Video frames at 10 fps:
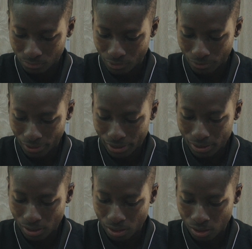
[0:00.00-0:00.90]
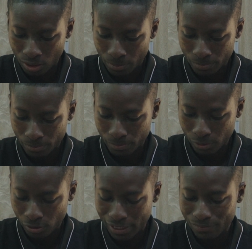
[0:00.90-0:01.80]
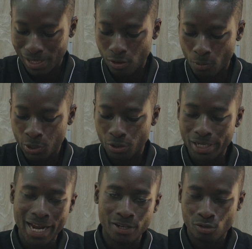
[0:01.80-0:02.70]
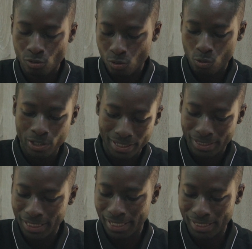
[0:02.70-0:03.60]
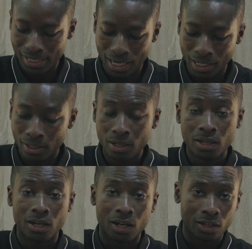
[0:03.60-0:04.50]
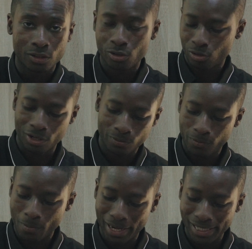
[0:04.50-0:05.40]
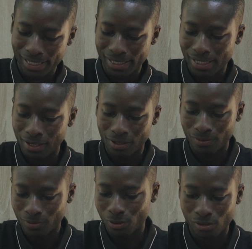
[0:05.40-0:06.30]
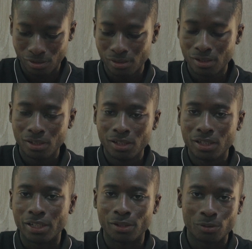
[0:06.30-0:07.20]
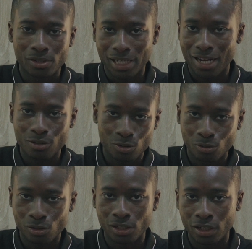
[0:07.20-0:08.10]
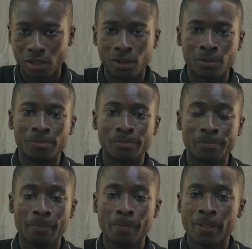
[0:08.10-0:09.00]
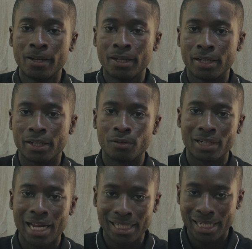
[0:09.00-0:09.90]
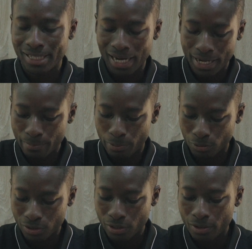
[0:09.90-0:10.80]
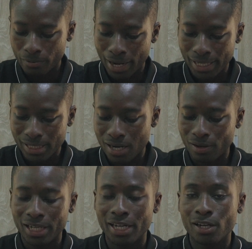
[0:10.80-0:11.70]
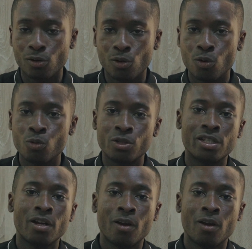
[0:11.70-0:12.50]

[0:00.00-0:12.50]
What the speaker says: All right, so it gives me an option here to load in data, to transform my data, and of course, to cancel, that data import. Right, now clicking on load